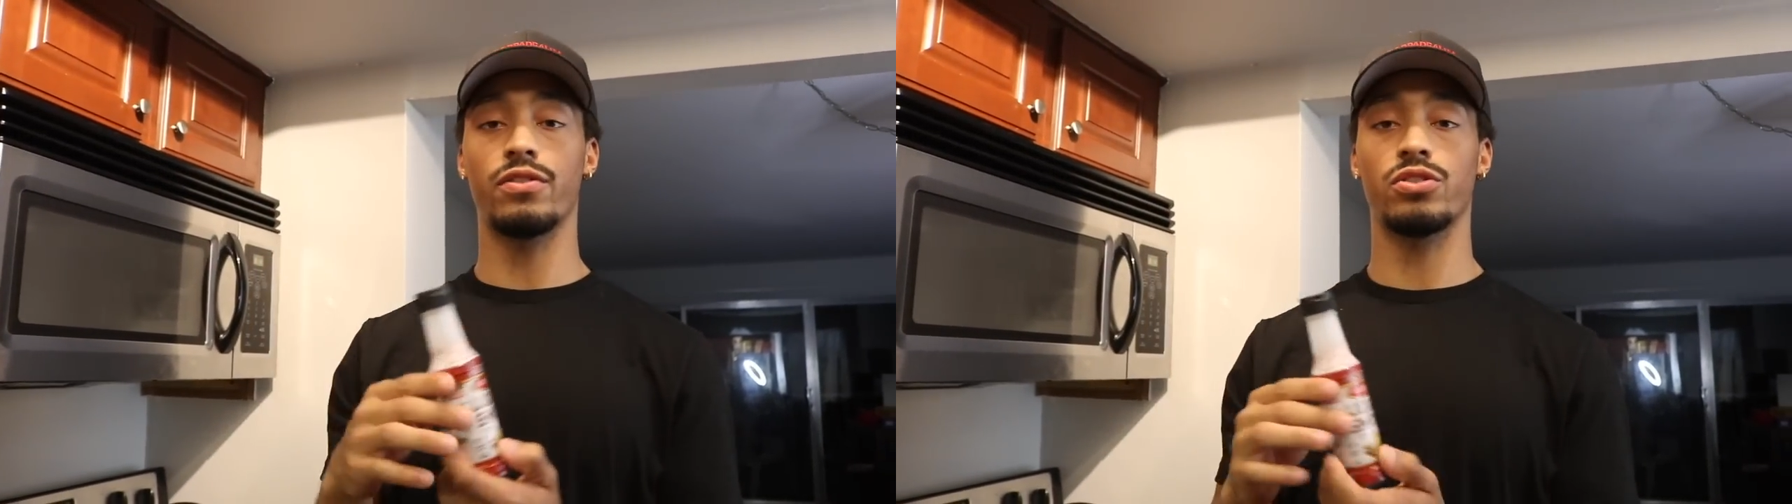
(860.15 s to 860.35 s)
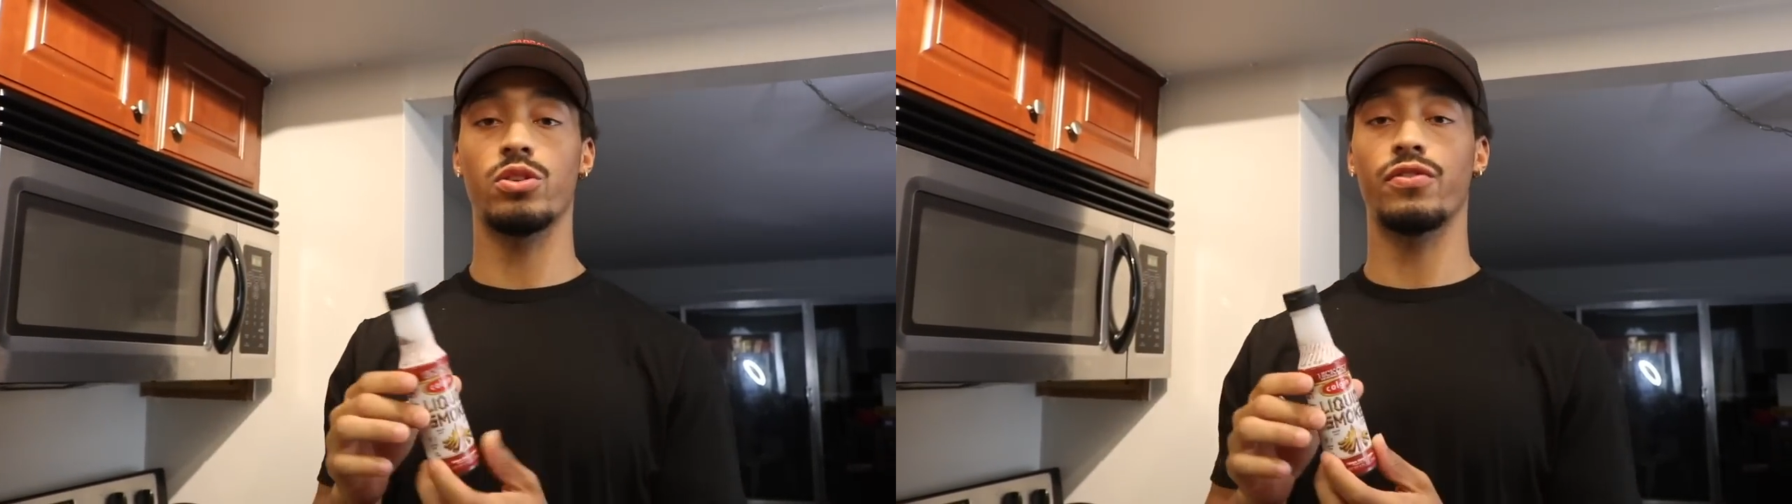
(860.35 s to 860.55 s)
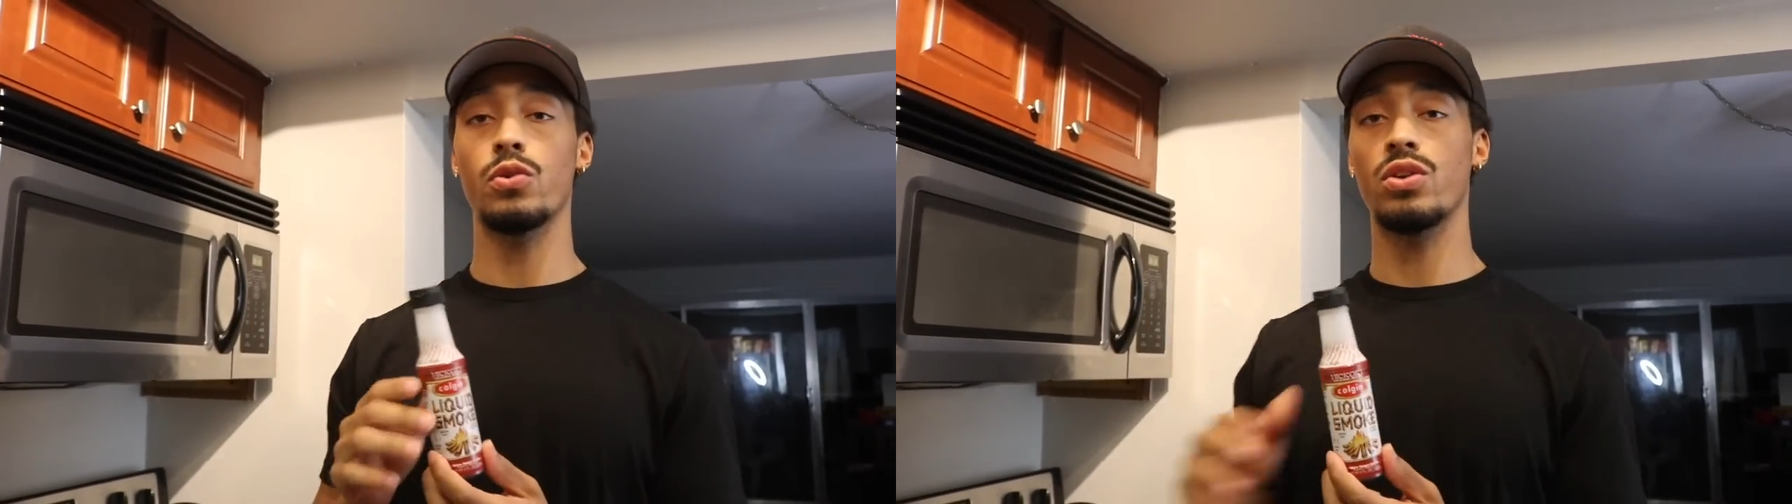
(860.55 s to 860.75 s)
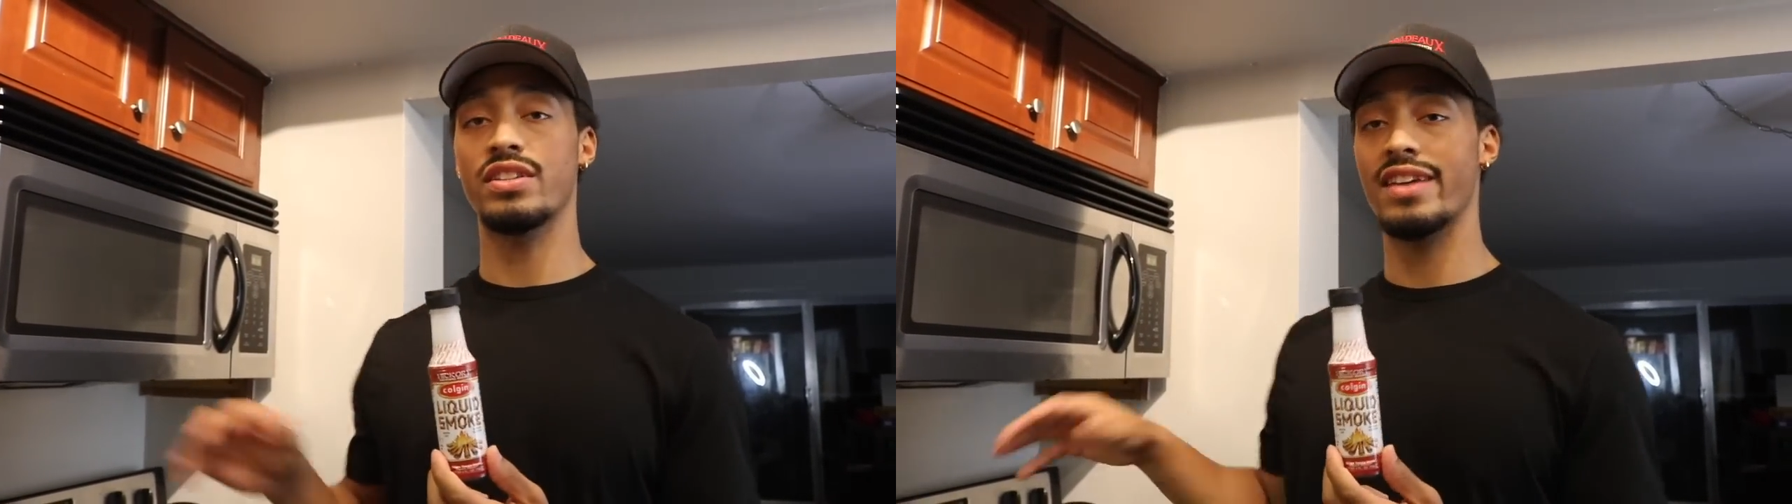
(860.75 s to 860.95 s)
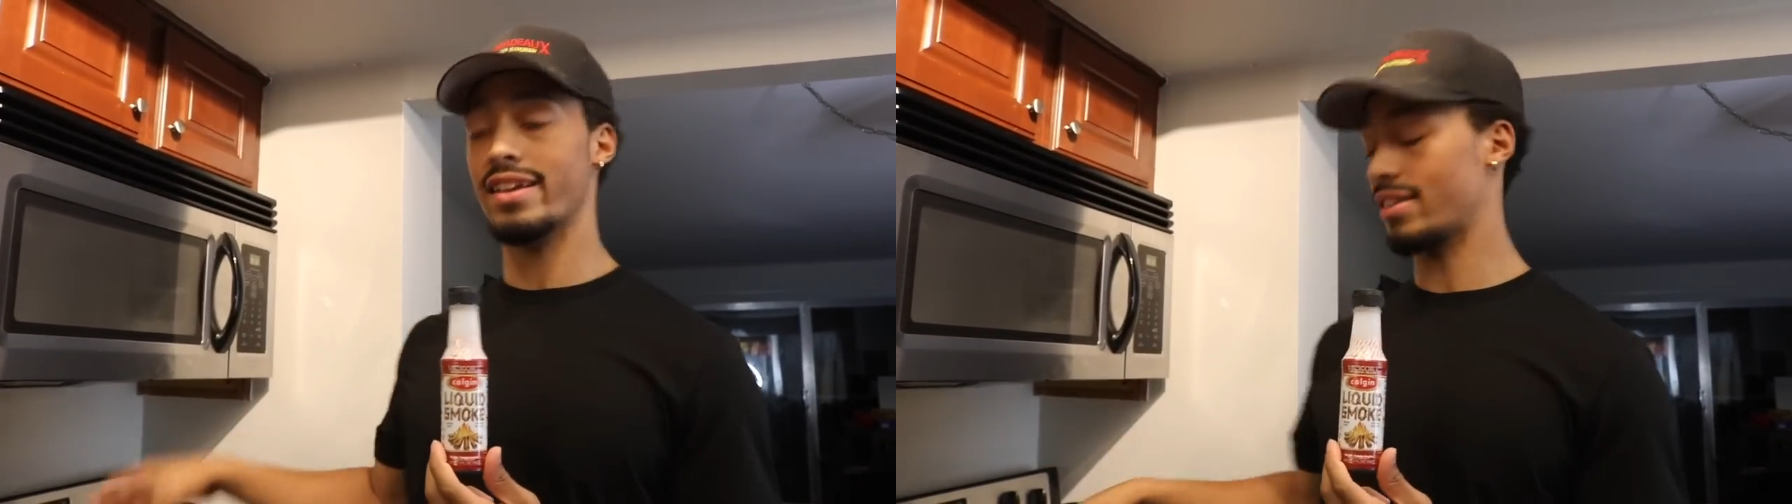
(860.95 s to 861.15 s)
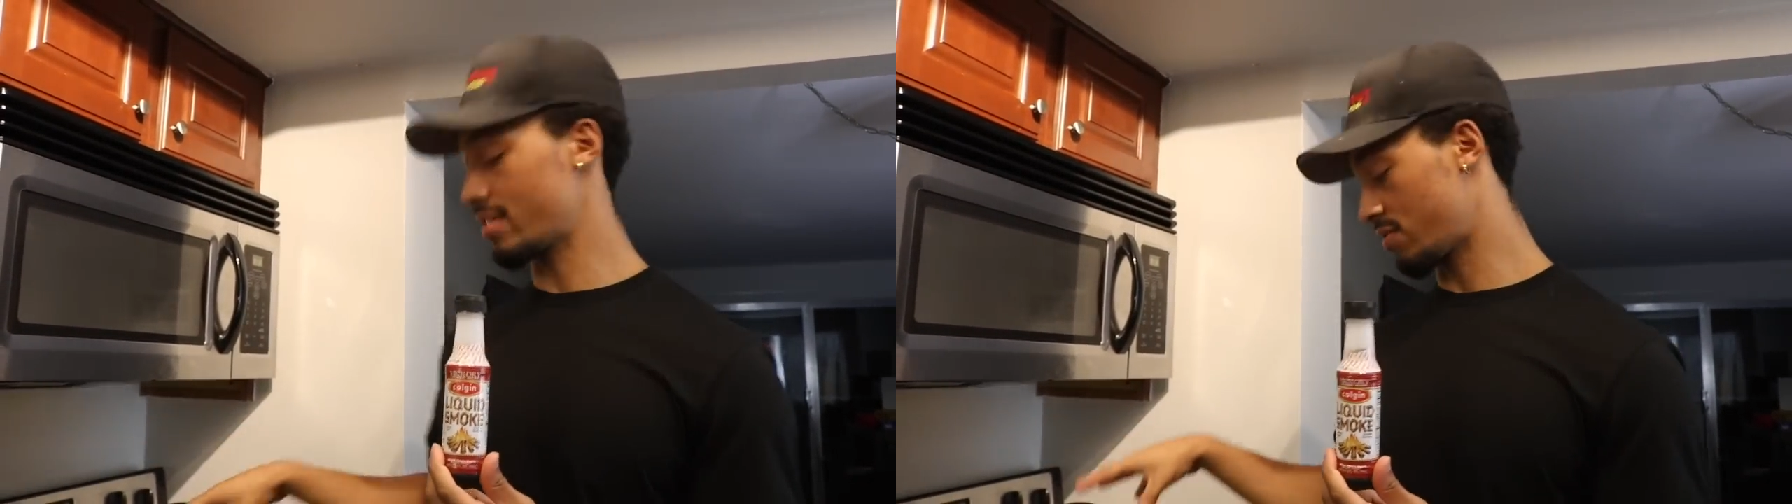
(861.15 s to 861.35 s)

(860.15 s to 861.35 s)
So if you were to take these